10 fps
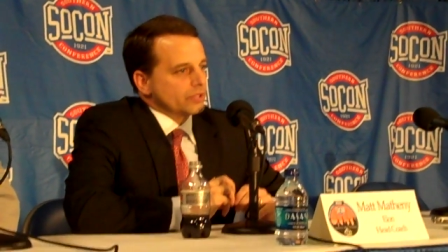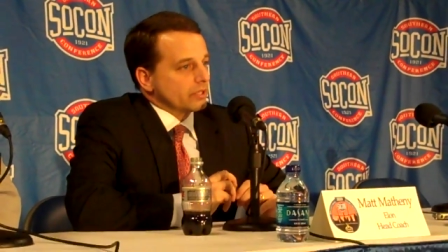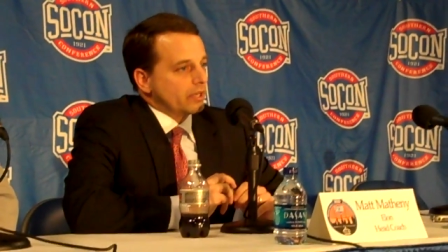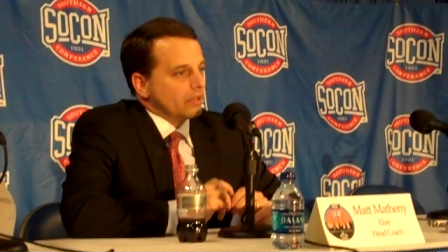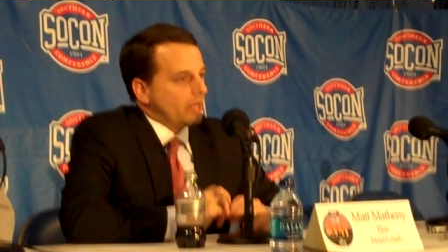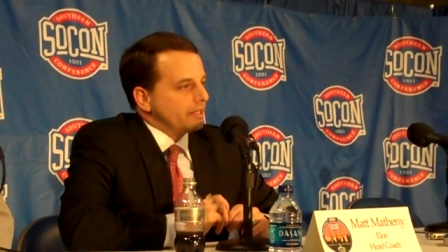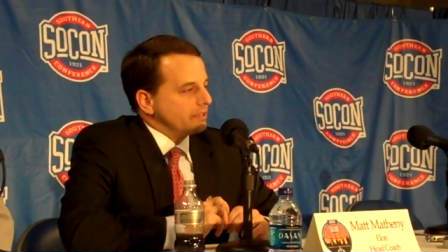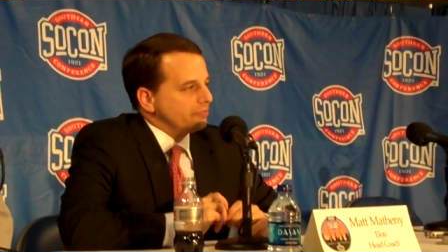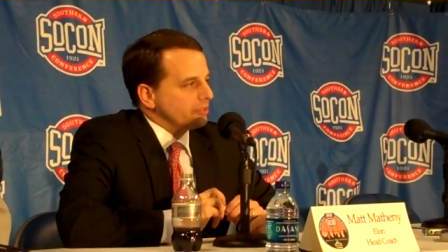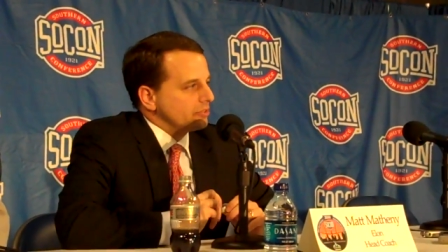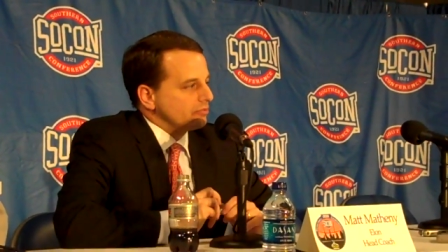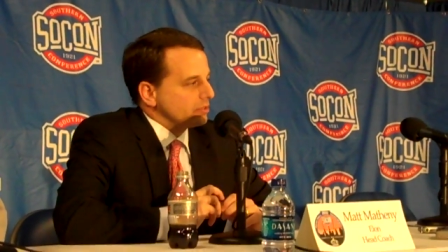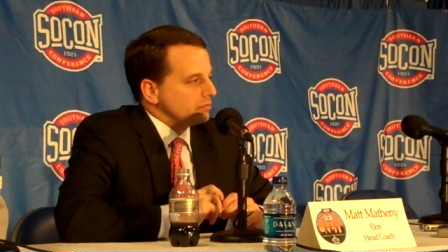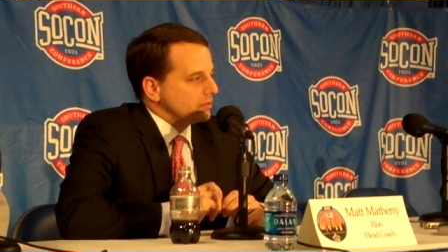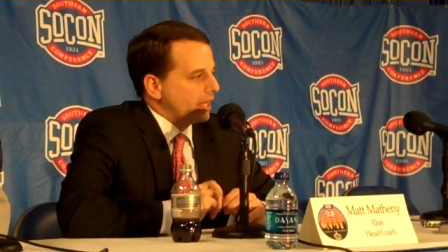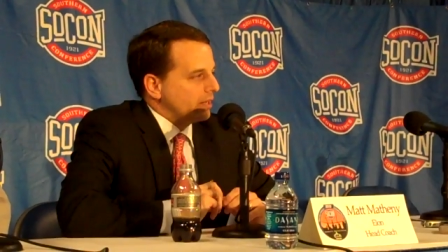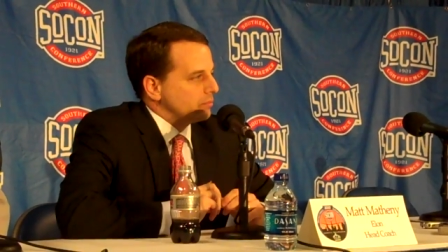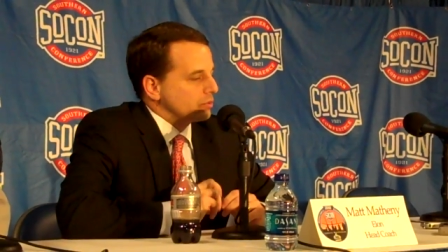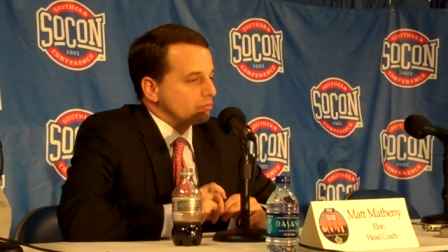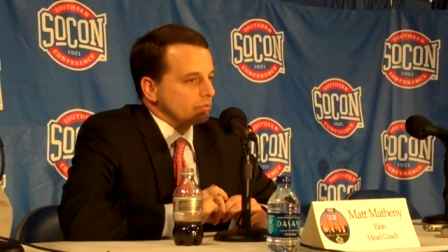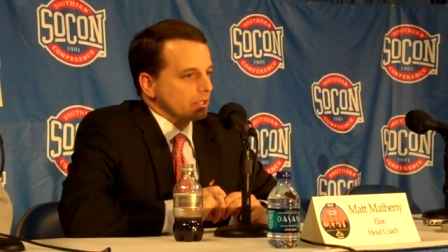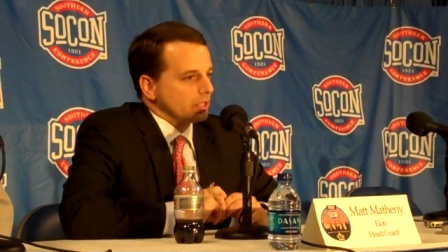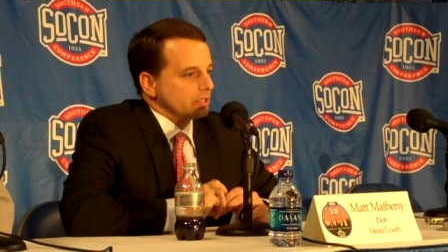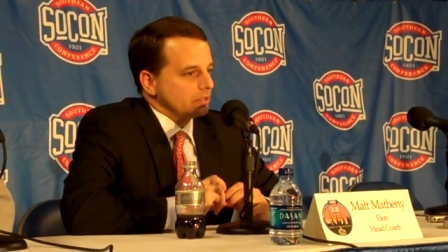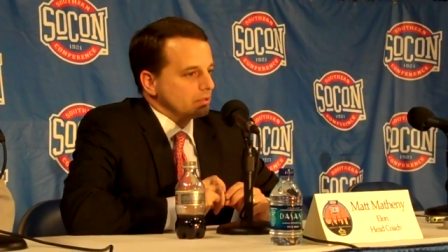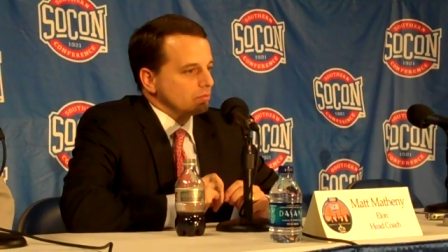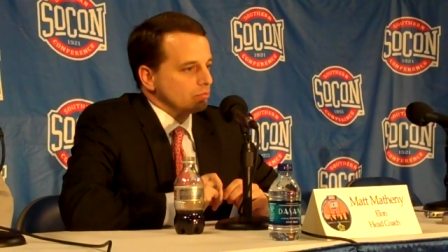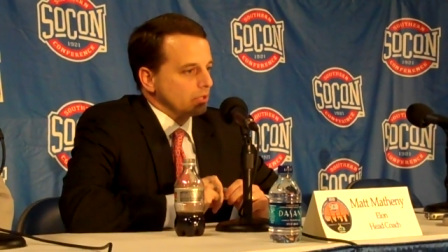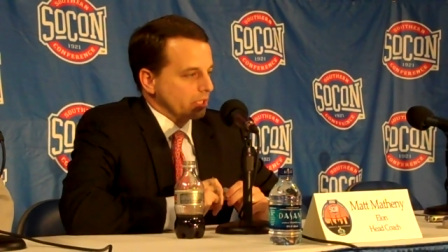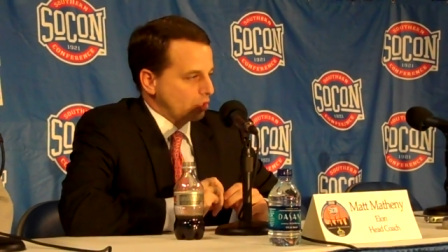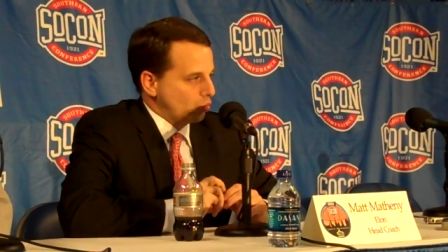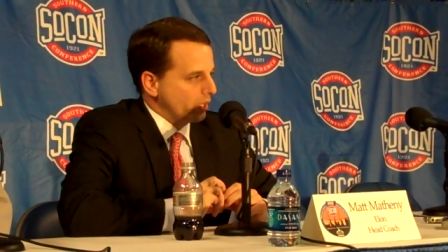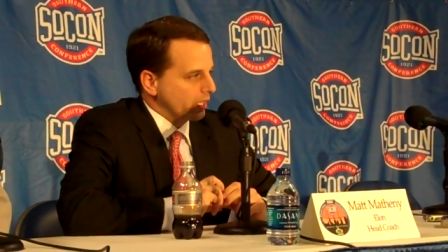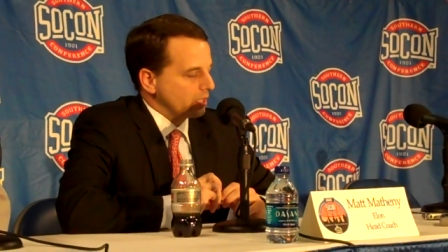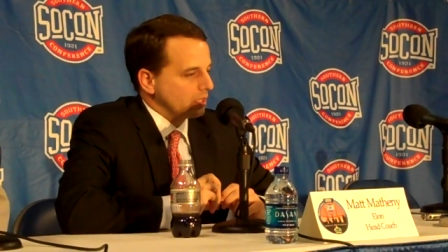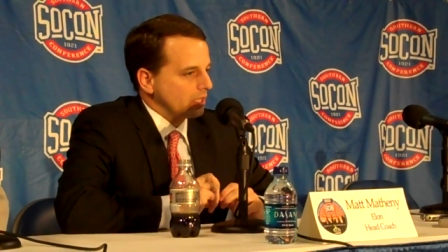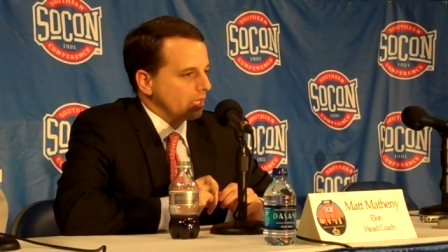Western Carolina defensively, Adam, was really, really quick.